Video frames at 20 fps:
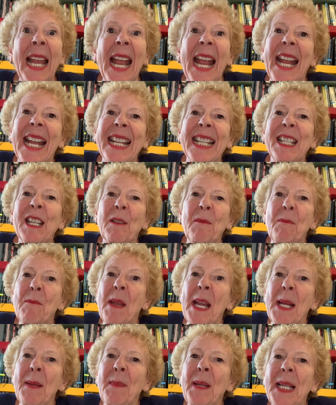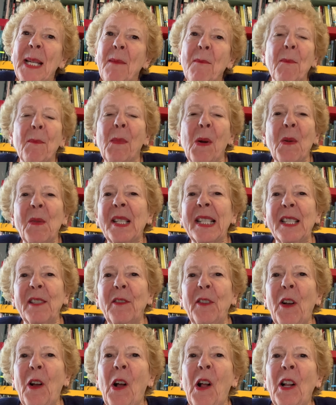And maybe most of
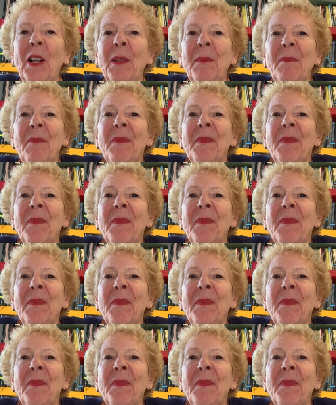all,